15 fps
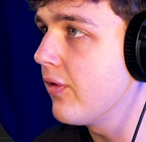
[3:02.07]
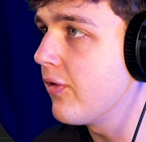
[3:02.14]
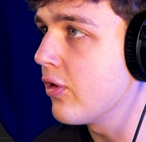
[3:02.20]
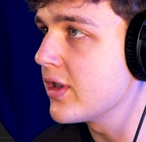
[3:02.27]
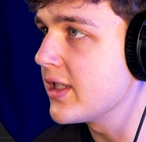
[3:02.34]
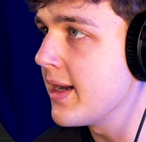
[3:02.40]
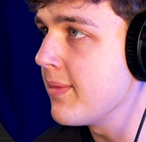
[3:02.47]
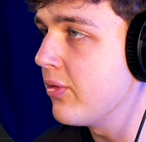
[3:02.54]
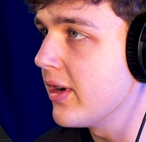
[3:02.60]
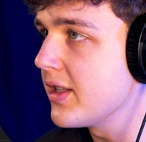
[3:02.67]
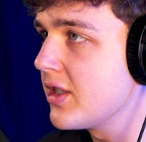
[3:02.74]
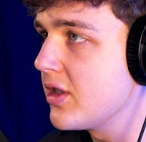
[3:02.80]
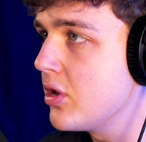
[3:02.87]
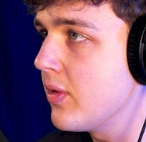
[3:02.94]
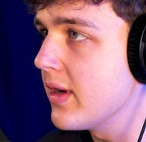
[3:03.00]
For example,
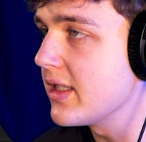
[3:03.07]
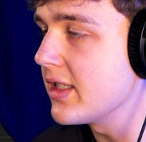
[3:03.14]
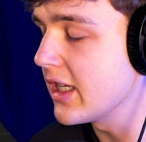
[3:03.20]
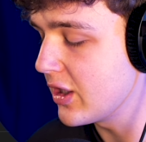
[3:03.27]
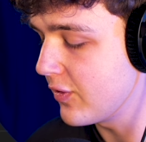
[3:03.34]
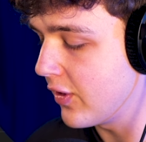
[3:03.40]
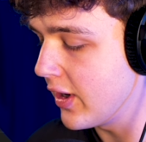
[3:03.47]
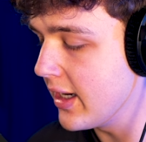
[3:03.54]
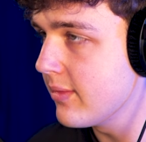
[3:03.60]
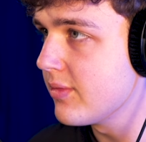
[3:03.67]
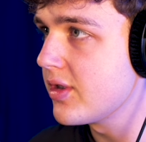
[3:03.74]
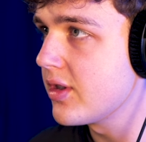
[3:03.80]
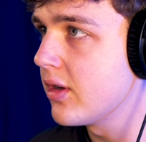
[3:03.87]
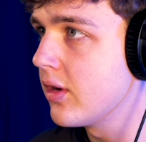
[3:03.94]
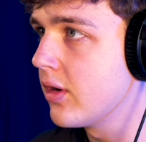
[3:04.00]
let's do 6
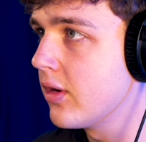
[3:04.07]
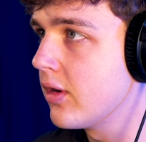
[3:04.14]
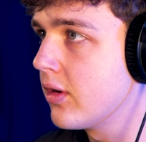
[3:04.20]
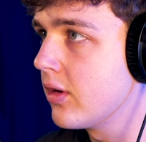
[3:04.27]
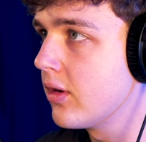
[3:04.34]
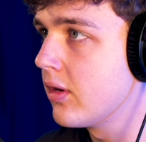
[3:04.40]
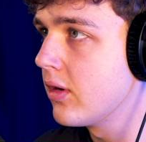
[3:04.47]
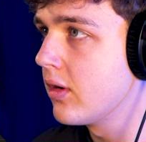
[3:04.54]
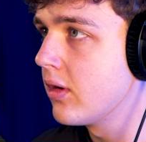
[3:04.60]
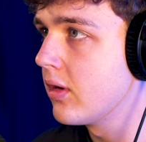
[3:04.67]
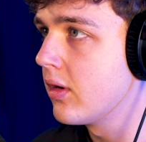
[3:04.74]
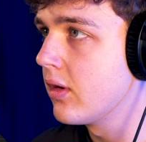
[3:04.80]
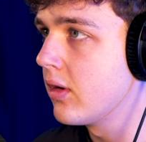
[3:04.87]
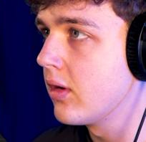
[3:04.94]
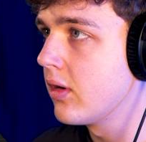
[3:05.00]
frames.
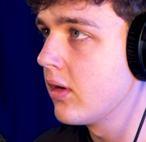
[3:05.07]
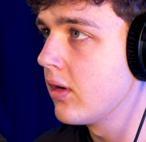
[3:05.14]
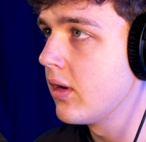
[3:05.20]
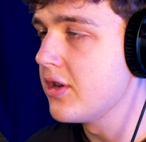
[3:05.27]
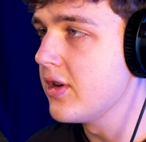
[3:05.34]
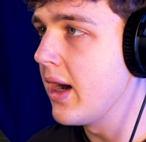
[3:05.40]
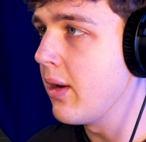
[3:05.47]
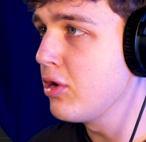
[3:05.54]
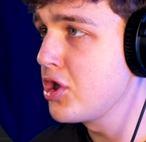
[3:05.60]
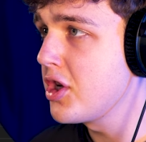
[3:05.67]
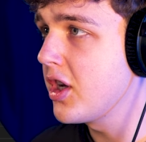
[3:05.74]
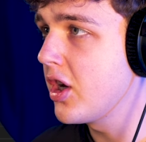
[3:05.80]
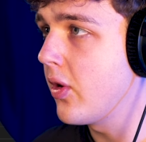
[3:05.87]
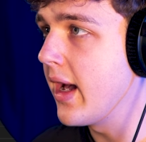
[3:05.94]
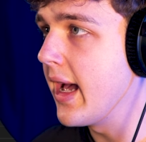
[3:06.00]
So now we're just
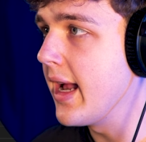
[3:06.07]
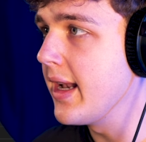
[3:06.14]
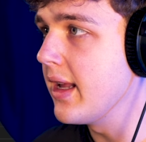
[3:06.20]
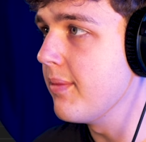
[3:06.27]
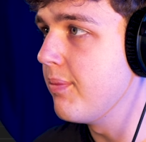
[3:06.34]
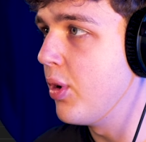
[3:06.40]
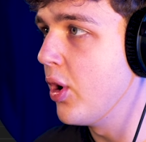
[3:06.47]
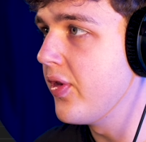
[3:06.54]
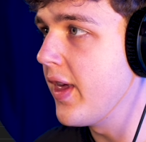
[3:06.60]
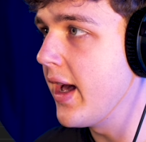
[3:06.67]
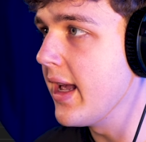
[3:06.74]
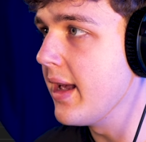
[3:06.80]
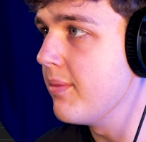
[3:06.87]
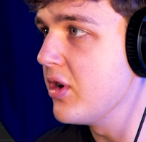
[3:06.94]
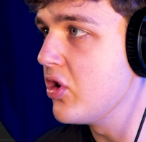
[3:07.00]
gonna go ahead and put
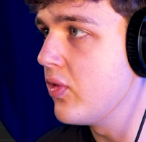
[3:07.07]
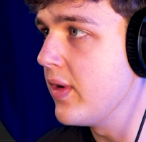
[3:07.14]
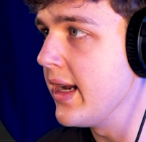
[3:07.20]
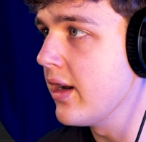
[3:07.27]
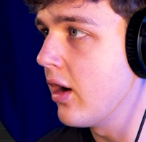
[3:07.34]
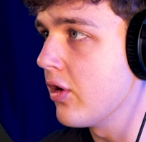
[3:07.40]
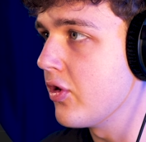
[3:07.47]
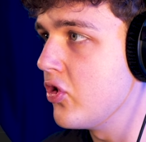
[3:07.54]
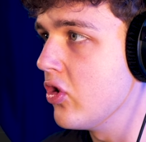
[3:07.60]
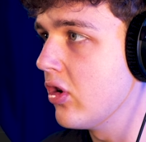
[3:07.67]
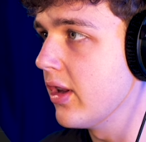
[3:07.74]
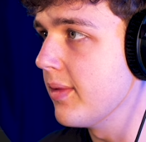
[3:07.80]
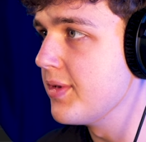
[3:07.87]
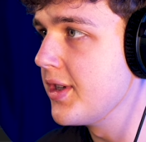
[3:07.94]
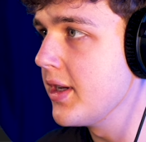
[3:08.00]
that in between our 2
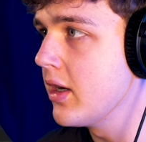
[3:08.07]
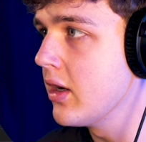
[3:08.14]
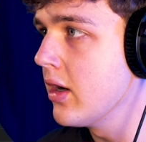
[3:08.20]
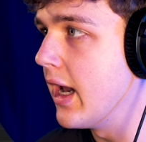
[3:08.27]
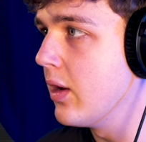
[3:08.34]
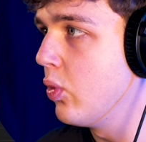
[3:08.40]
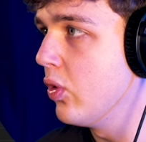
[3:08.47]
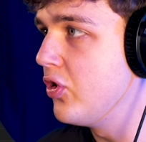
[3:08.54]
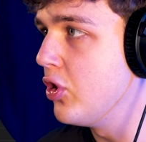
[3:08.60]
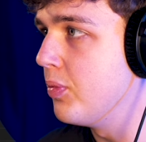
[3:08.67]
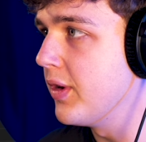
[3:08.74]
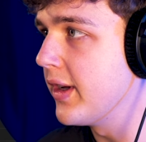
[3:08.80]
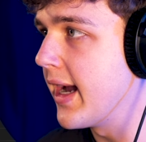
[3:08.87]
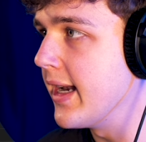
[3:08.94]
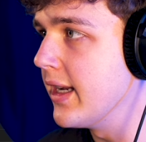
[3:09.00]
clips here, and we'll
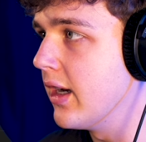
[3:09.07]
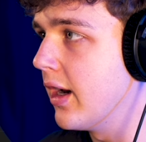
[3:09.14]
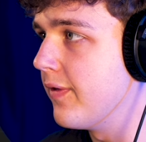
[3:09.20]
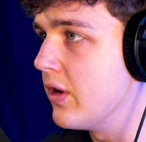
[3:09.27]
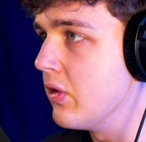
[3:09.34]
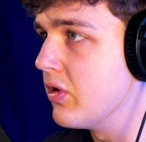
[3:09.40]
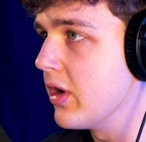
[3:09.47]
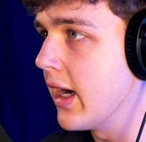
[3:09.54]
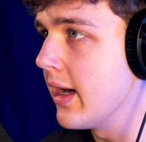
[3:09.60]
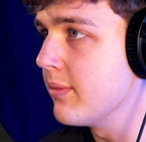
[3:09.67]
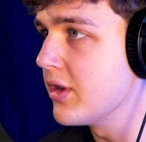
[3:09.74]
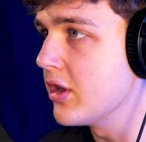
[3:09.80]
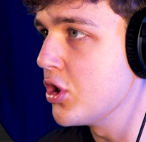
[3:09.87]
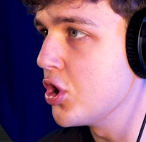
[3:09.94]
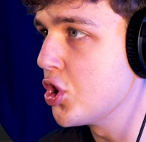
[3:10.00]
duplicate it a few
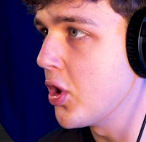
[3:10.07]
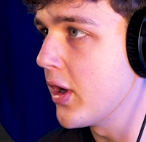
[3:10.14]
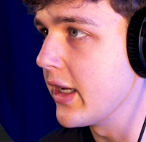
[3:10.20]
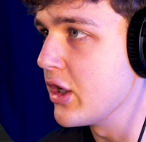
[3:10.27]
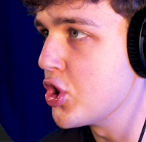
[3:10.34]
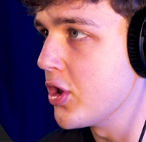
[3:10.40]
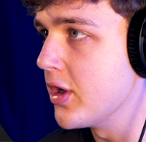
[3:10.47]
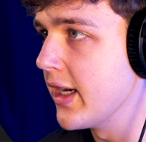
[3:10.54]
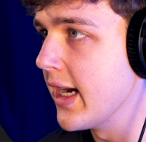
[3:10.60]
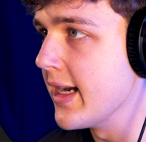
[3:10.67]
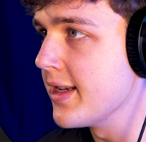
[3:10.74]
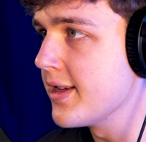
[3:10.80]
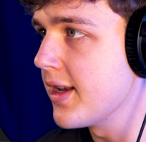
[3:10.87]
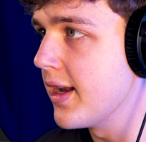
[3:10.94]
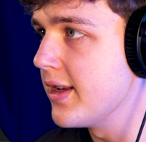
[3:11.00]
times just so I can show you
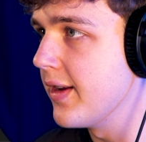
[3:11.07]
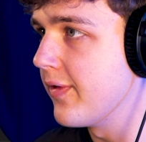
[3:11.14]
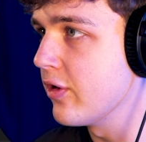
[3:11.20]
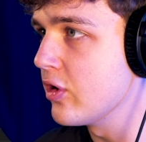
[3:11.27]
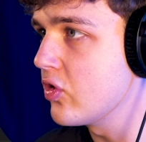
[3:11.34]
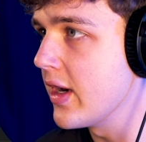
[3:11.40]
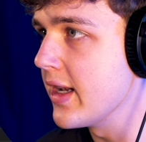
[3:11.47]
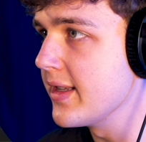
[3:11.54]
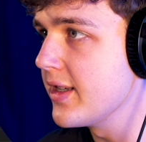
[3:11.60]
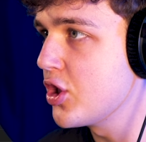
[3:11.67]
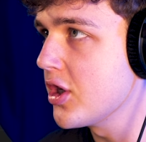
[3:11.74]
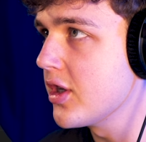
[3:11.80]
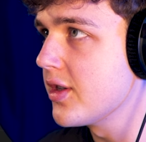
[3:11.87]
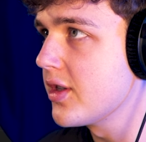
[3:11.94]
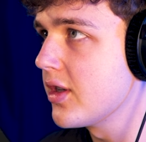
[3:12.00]
guys different
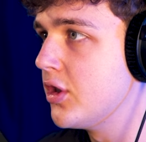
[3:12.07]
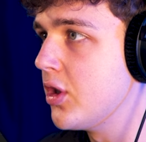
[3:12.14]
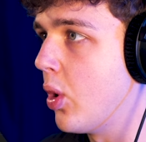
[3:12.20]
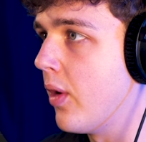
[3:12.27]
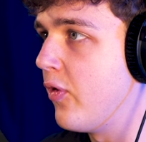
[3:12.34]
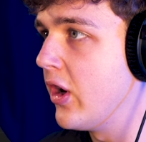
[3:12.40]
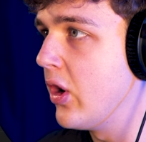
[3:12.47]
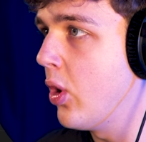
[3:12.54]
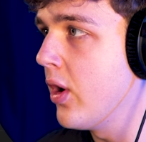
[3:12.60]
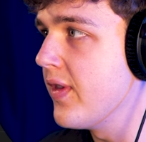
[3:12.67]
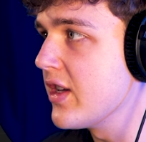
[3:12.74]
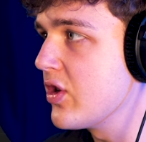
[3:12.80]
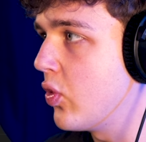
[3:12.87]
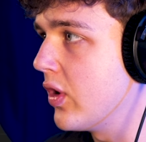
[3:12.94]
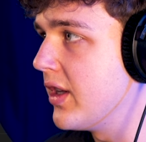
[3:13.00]
transitions. So if we go on
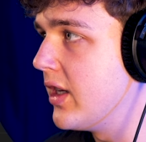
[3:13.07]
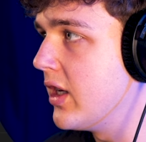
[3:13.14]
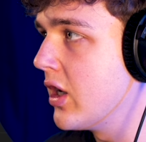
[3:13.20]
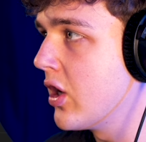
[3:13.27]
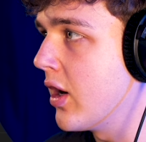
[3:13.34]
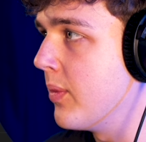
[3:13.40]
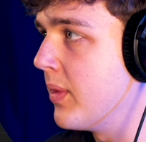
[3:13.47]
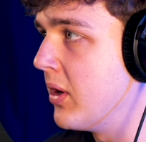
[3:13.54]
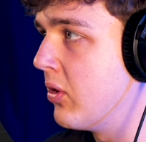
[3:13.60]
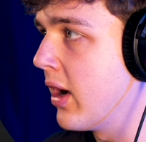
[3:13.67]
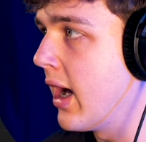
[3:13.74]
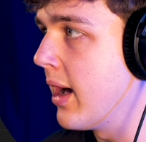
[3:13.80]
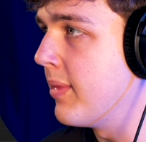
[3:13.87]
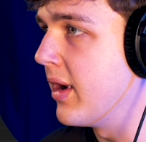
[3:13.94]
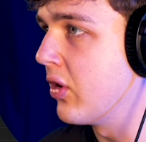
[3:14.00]
this one here and we
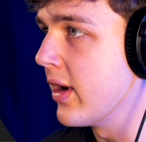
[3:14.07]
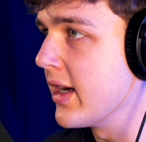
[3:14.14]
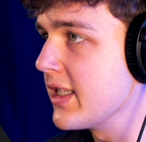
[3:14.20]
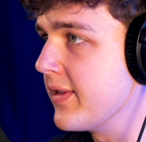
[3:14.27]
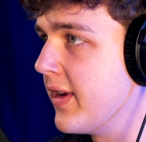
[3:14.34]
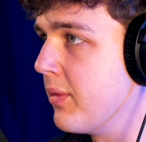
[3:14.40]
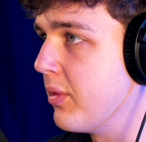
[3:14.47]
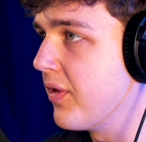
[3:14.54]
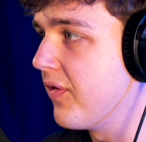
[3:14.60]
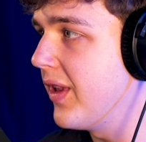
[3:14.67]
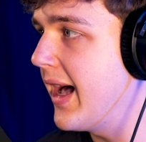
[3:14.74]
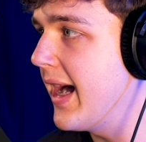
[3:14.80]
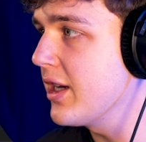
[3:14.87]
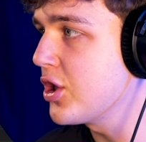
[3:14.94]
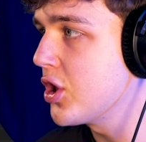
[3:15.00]
grab aggressive hit with
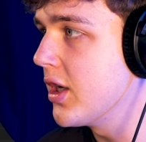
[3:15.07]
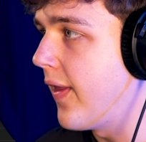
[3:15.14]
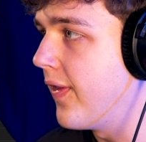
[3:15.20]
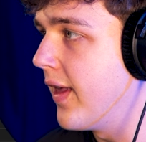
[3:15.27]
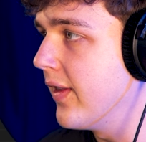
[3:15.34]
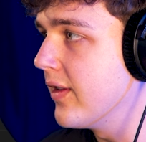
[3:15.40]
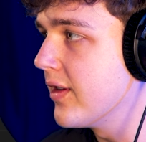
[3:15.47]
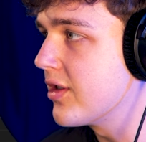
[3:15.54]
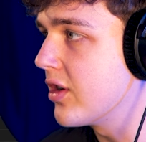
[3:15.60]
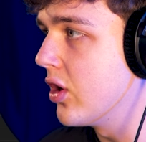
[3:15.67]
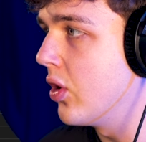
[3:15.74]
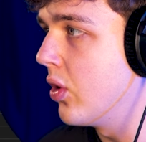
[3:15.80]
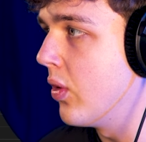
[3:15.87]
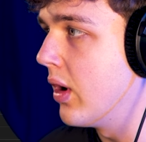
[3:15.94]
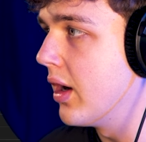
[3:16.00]
flash, then let's
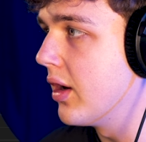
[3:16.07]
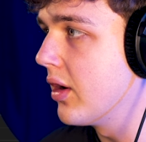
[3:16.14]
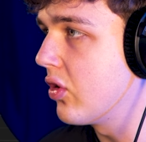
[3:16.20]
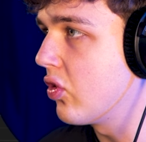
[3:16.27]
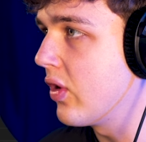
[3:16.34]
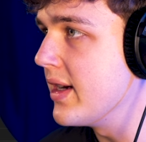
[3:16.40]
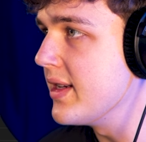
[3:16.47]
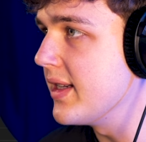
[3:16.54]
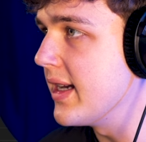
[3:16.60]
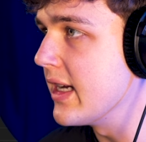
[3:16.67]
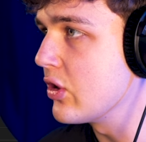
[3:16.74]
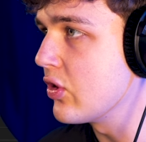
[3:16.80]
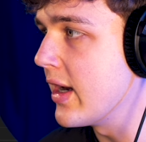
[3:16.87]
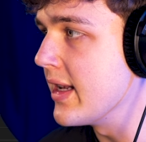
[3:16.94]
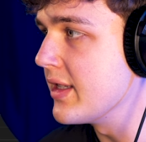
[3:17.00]
go crazy
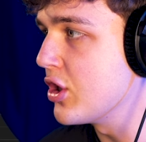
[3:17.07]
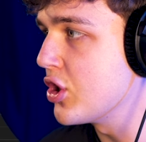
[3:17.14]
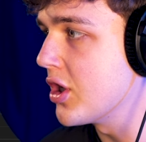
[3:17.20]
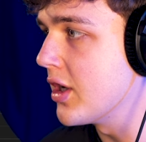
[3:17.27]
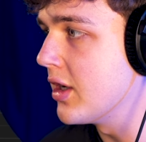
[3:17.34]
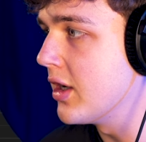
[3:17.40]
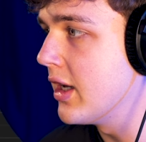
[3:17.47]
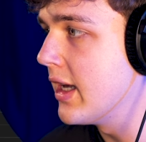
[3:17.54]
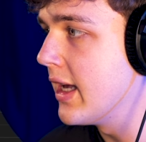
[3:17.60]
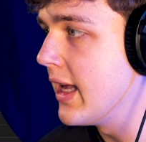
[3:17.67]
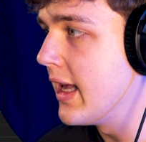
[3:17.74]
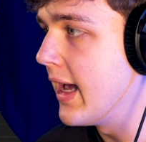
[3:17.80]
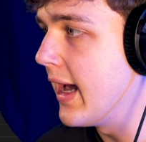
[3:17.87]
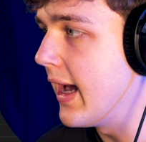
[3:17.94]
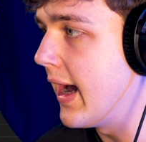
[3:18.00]
hit transition,
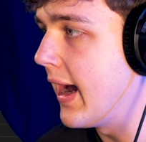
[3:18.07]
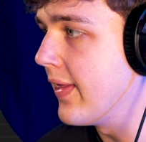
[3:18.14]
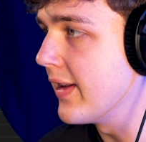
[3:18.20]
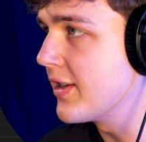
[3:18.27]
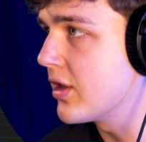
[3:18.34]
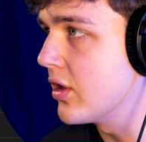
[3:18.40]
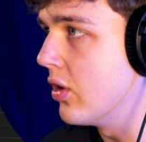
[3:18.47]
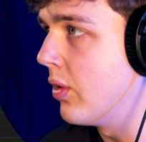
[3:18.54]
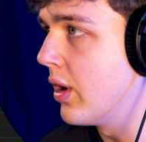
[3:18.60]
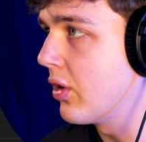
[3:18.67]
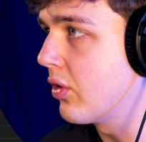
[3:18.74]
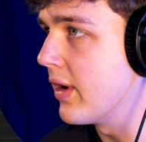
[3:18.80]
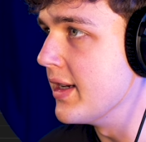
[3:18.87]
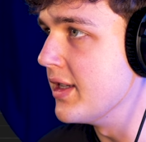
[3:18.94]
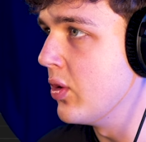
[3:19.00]
and let's go
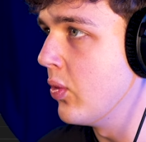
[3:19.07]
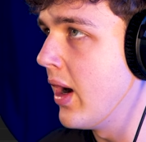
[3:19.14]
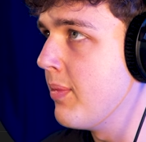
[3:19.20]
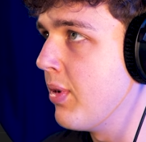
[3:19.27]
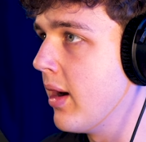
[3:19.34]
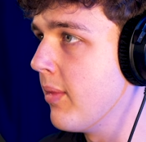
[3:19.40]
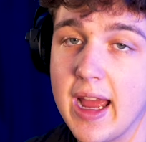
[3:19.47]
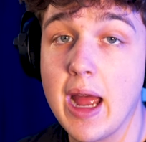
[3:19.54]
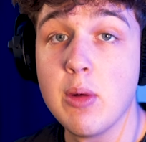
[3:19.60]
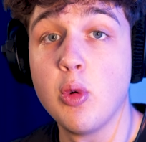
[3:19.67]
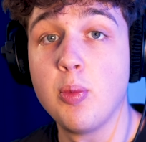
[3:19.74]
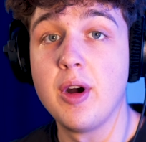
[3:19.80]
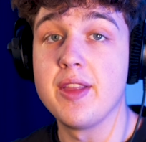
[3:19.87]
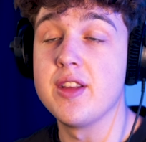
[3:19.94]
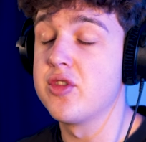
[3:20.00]
crazy wipe up, and we'll
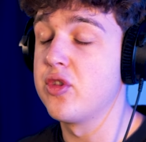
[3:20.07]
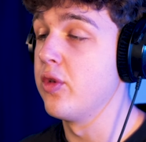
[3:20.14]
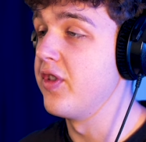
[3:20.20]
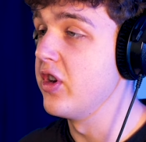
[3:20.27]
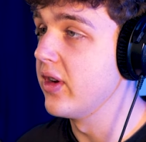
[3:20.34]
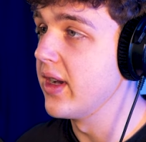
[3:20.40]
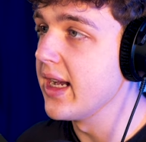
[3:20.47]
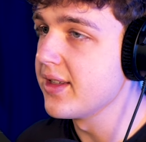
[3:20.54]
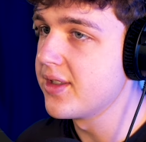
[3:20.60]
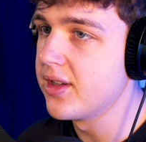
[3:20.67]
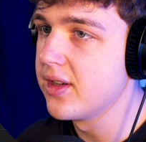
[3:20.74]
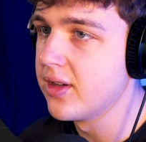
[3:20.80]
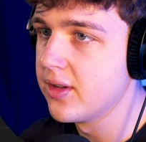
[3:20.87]
play these through for you guys.